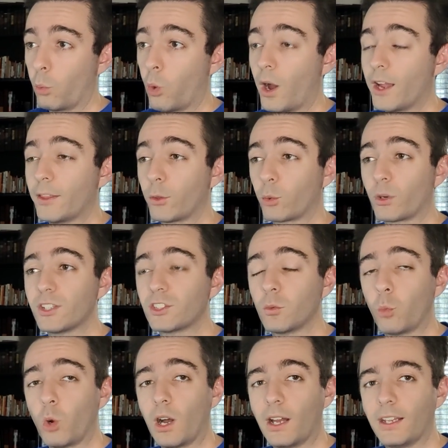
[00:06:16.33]
the
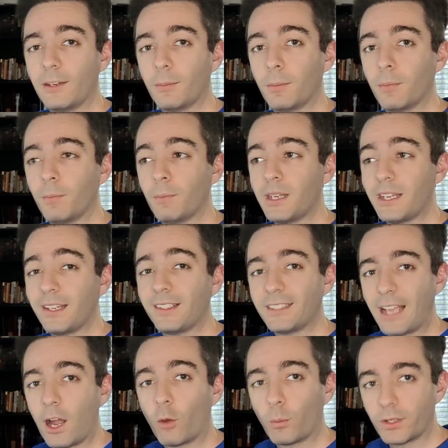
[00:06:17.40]
reason why being
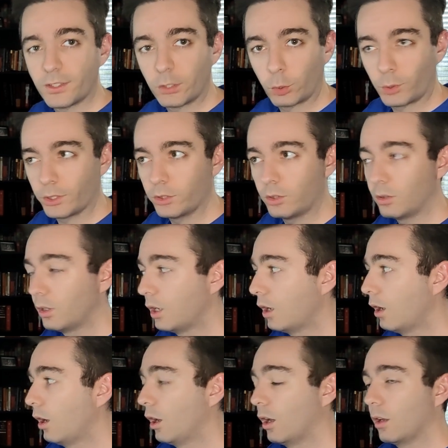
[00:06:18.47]
down material
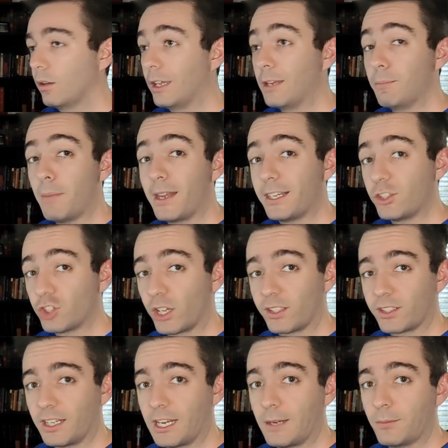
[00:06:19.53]
in many
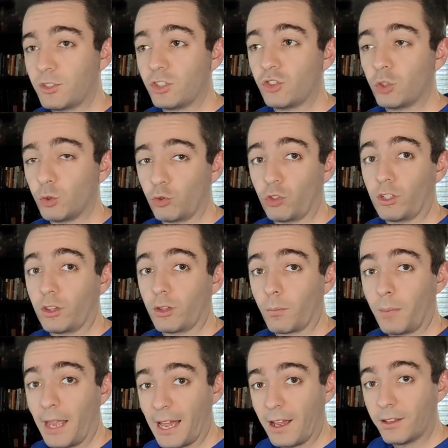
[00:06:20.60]
chess games is usually
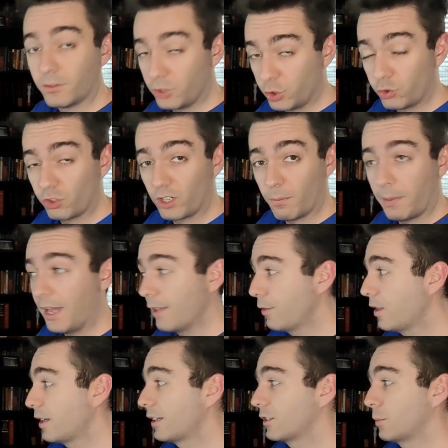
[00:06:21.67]
a bad
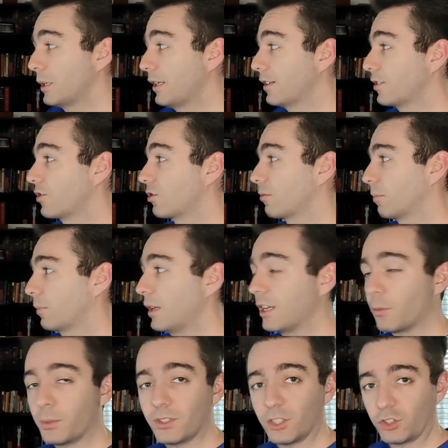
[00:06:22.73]
thing is because
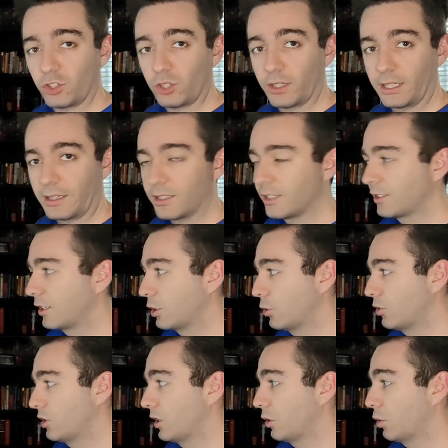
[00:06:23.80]
in a position like this that you
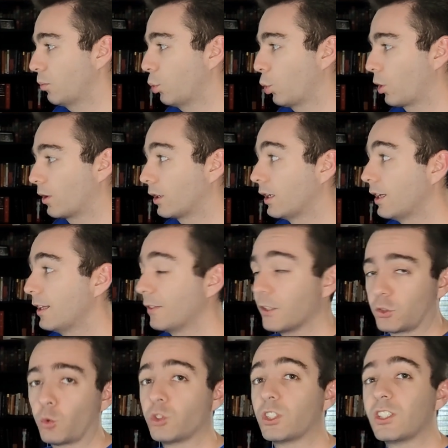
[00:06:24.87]
see on the board,
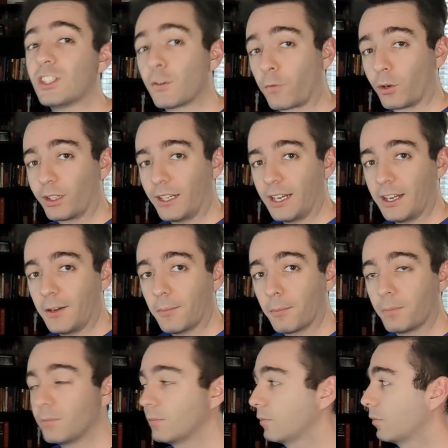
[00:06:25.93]
this was a different game
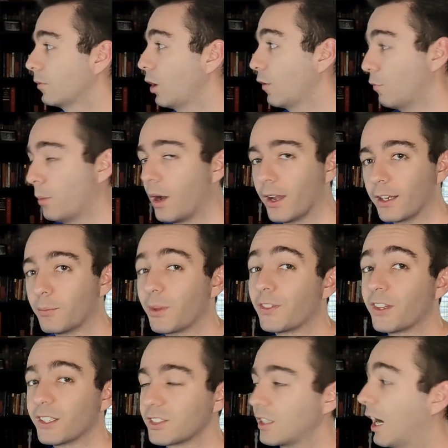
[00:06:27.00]
of mine,
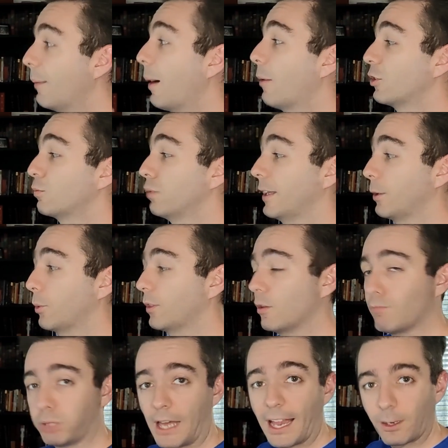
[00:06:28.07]
but this time I was playing with
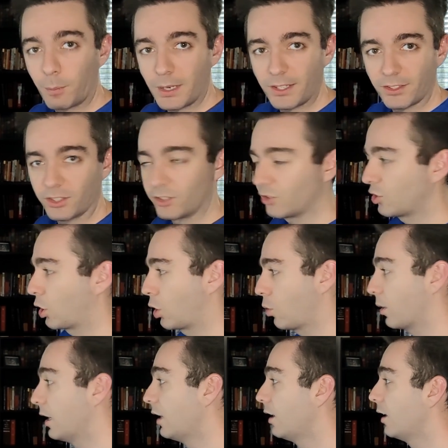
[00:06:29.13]
the black pieces.
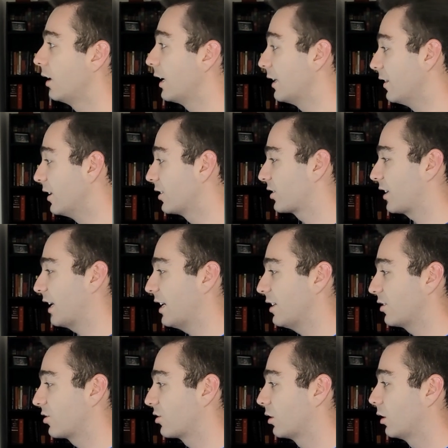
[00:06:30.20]
So in this
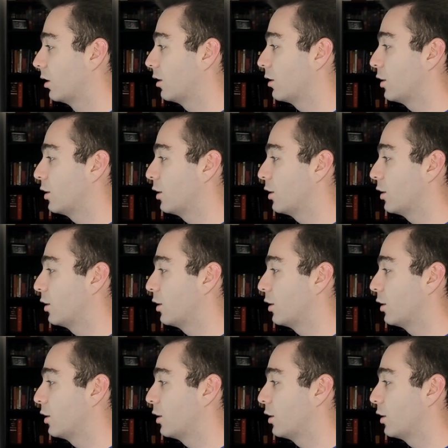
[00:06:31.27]
case,